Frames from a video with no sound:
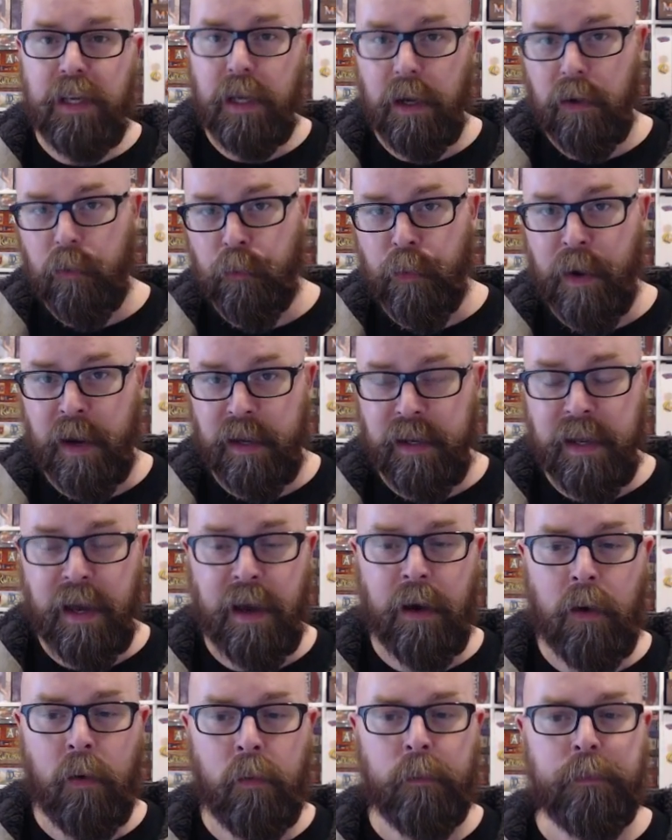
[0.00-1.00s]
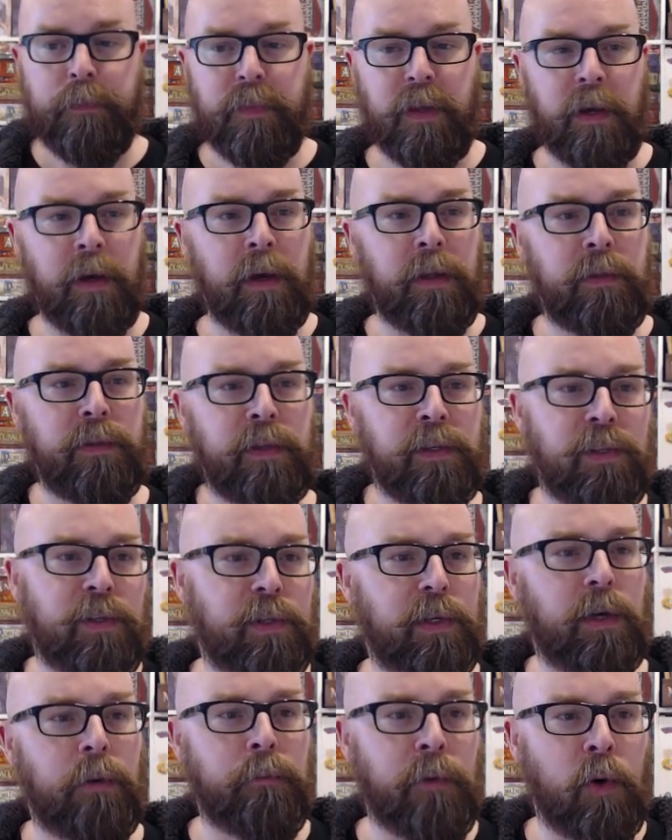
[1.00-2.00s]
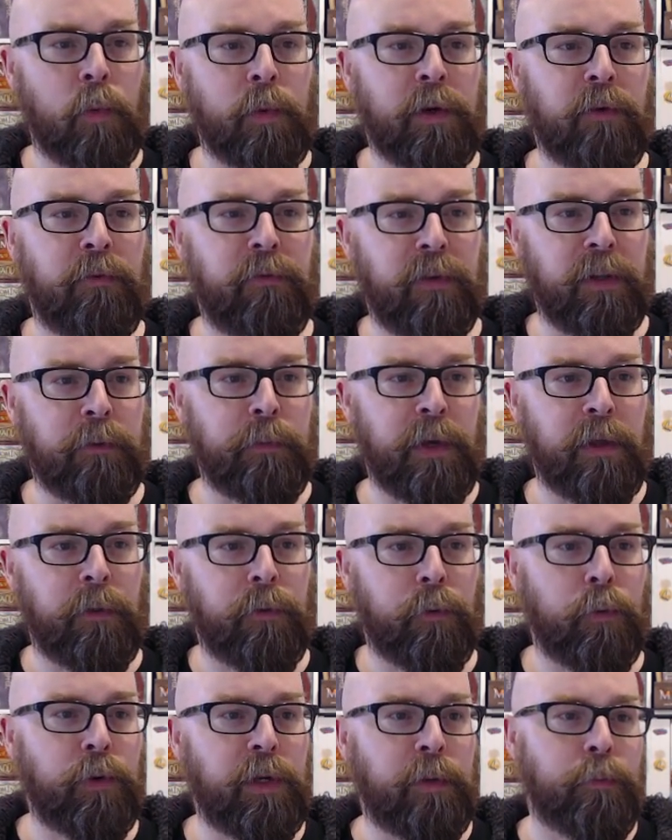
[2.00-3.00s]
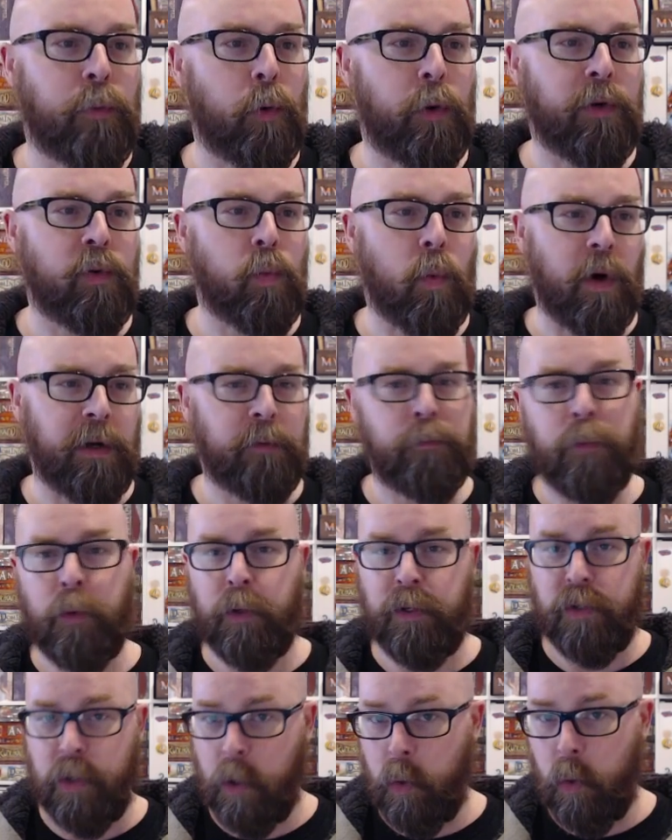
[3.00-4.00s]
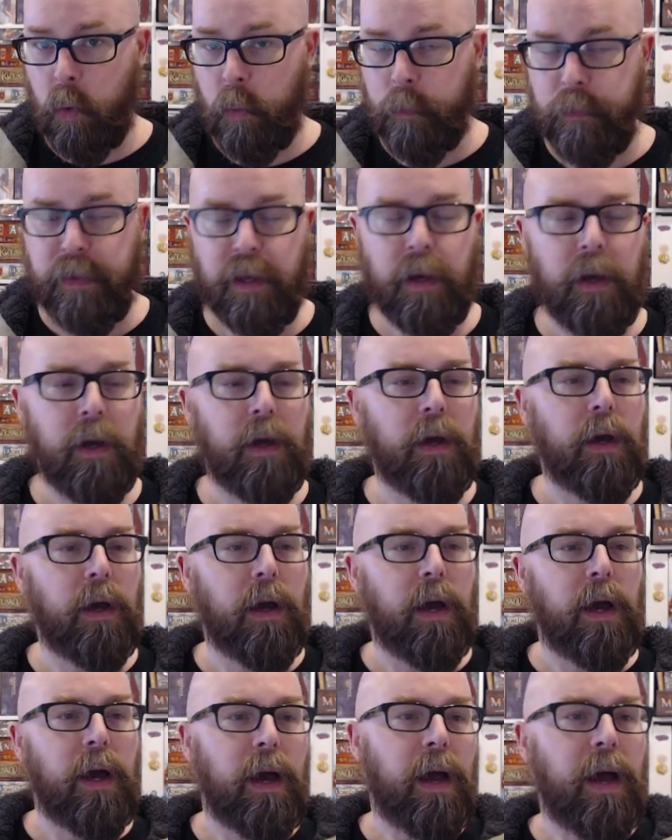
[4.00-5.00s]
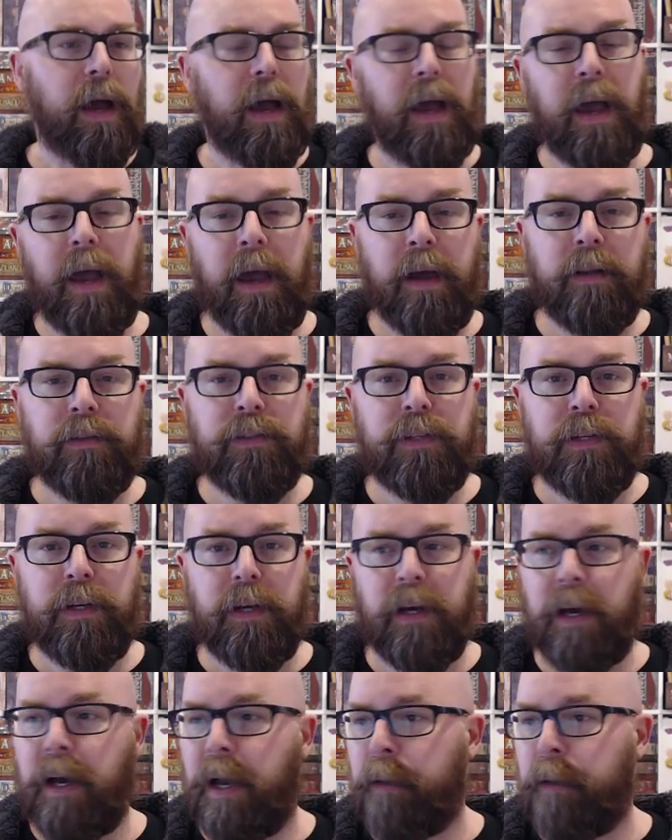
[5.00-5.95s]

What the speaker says: right now at this moment of filming, 30.1.0. And I'm